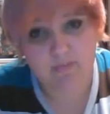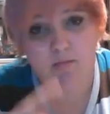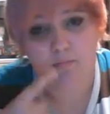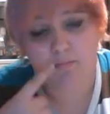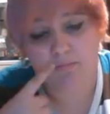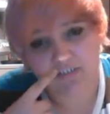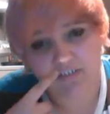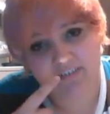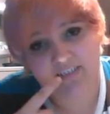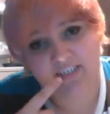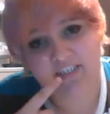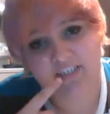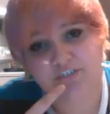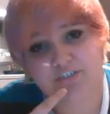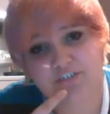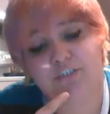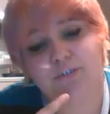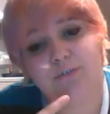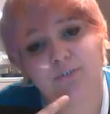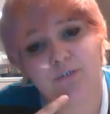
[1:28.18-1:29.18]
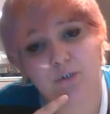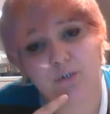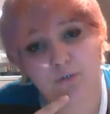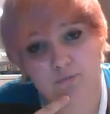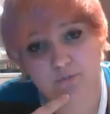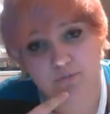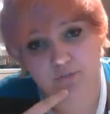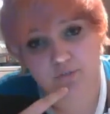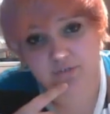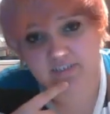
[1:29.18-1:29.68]
Press against your tooth and hold
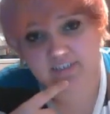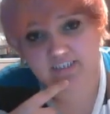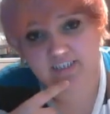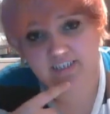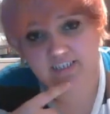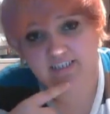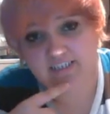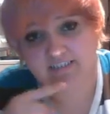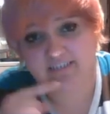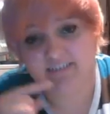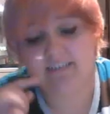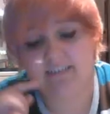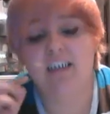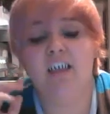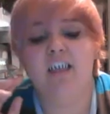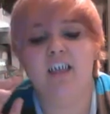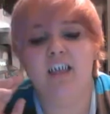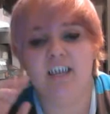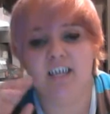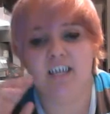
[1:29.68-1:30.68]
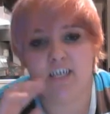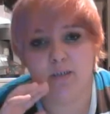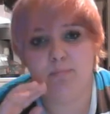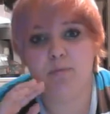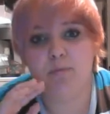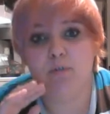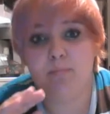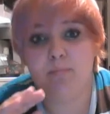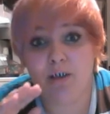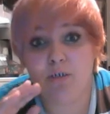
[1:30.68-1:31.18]
for 3 seconds. Keep
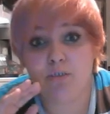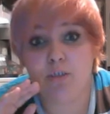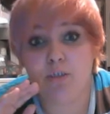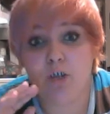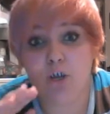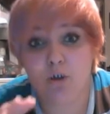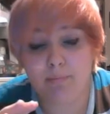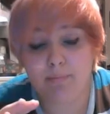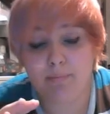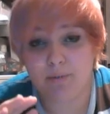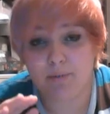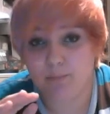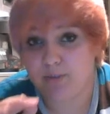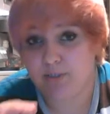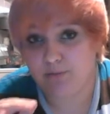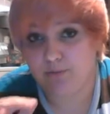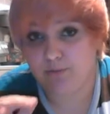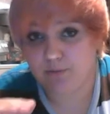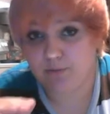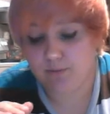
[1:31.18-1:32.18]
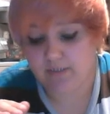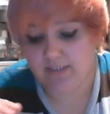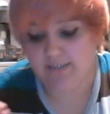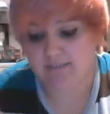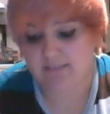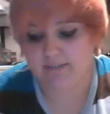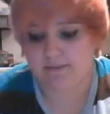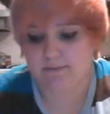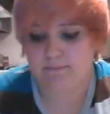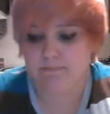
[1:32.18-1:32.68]
your mouth open when you do this.
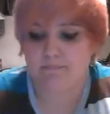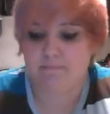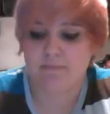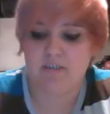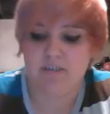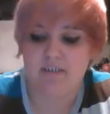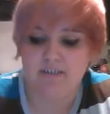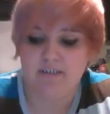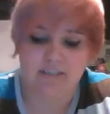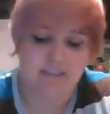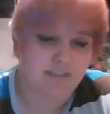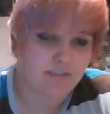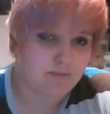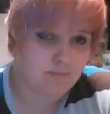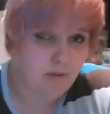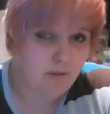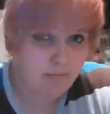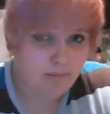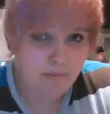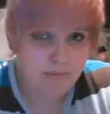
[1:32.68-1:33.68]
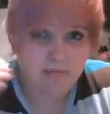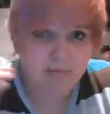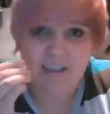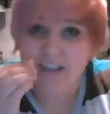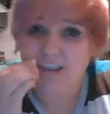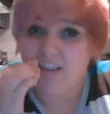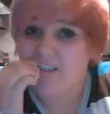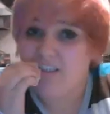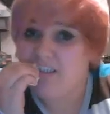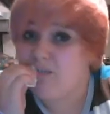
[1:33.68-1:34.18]
Take a small paper
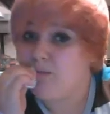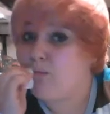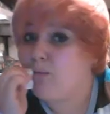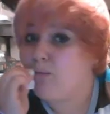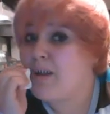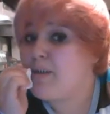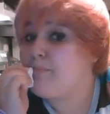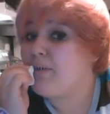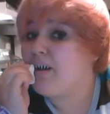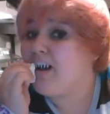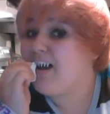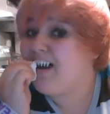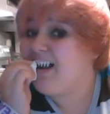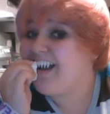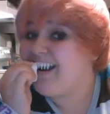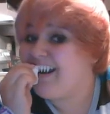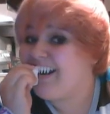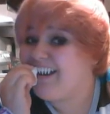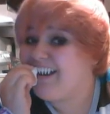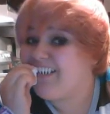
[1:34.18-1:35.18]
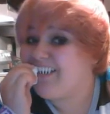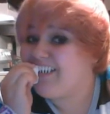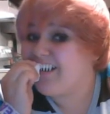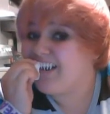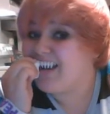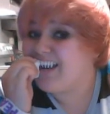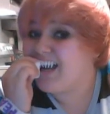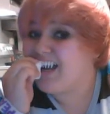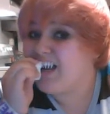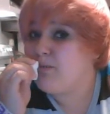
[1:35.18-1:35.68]
towel and wipe near your
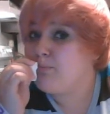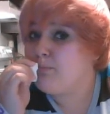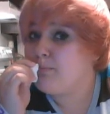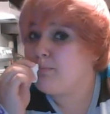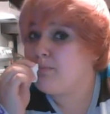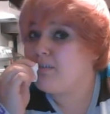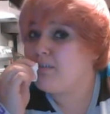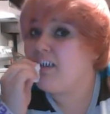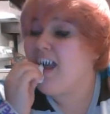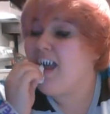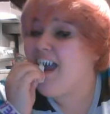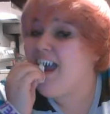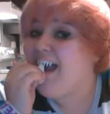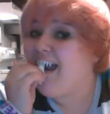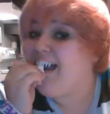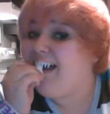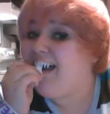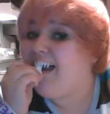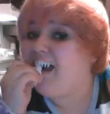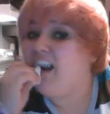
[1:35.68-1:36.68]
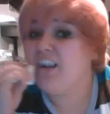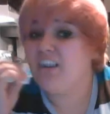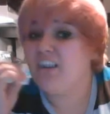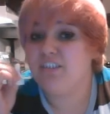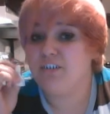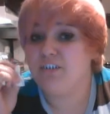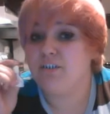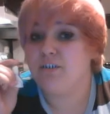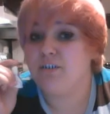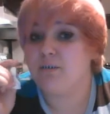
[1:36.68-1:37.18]
gums and under
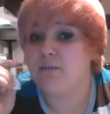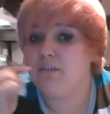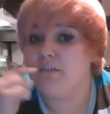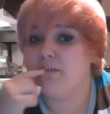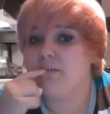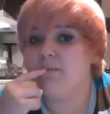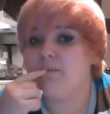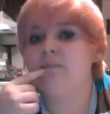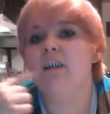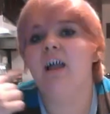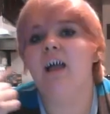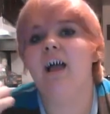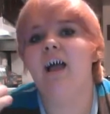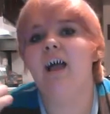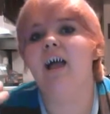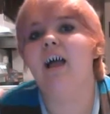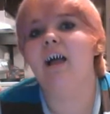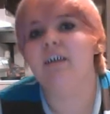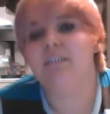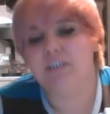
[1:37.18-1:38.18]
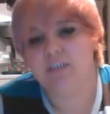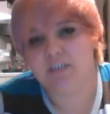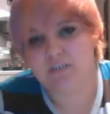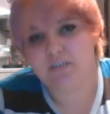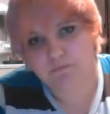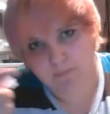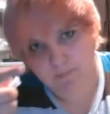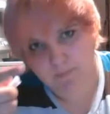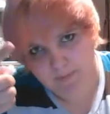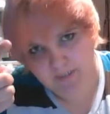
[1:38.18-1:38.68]
the tooth. And then
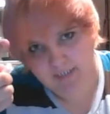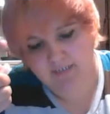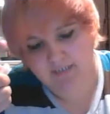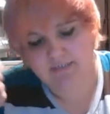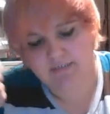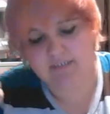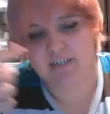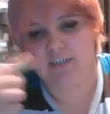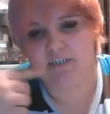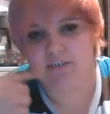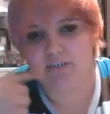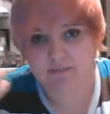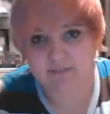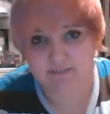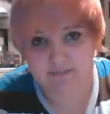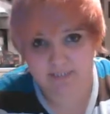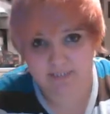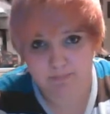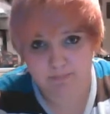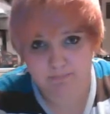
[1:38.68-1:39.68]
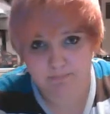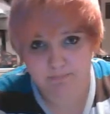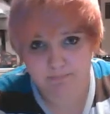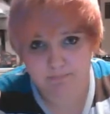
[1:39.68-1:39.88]
repeat and do the same.